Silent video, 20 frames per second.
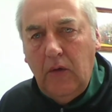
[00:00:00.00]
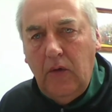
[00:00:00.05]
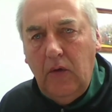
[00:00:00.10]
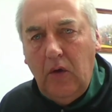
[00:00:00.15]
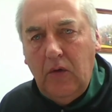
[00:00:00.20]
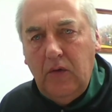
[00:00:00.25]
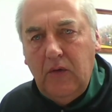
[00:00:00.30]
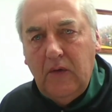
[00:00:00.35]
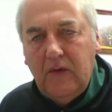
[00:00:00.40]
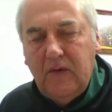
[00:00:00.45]

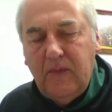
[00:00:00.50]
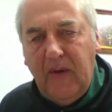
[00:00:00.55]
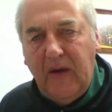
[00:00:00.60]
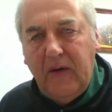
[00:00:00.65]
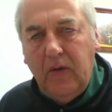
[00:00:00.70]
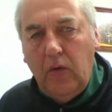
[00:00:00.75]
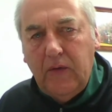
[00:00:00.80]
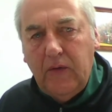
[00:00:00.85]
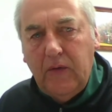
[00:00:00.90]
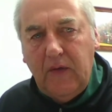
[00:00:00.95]
unions,
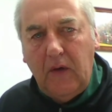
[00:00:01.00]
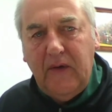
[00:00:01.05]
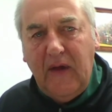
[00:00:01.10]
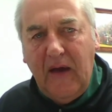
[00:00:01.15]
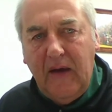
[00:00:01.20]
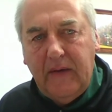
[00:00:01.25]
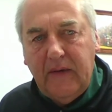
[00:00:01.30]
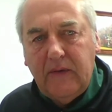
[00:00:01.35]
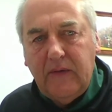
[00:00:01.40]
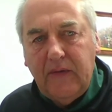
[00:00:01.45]
but also
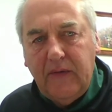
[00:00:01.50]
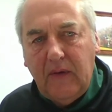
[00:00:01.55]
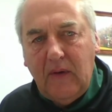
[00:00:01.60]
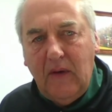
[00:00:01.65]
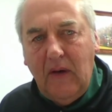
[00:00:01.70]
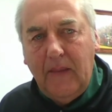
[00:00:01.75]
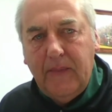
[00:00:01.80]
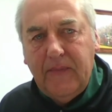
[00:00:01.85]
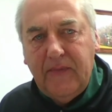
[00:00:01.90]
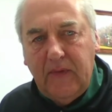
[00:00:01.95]
down into the
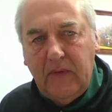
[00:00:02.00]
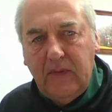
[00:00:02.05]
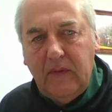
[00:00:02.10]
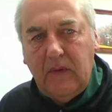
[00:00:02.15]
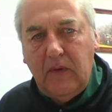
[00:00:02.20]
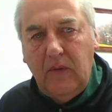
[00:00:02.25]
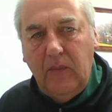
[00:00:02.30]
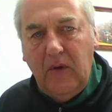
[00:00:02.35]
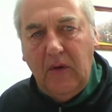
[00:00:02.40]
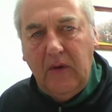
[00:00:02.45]
clubs and
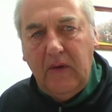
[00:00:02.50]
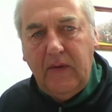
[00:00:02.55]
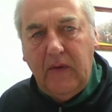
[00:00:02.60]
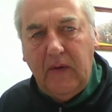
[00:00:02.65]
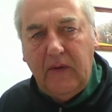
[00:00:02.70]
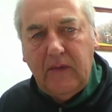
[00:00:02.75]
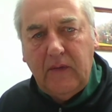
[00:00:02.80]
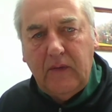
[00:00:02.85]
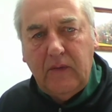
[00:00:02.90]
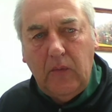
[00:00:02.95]
the
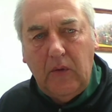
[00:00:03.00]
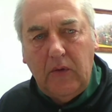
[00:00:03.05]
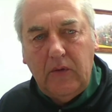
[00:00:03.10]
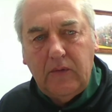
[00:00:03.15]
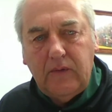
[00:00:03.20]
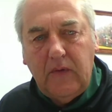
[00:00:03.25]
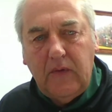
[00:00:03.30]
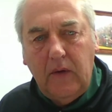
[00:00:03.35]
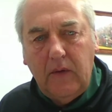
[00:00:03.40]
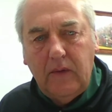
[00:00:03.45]
communities as
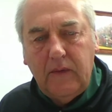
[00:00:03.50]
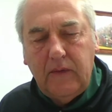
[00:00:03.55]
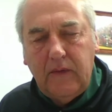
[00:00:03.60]
well too.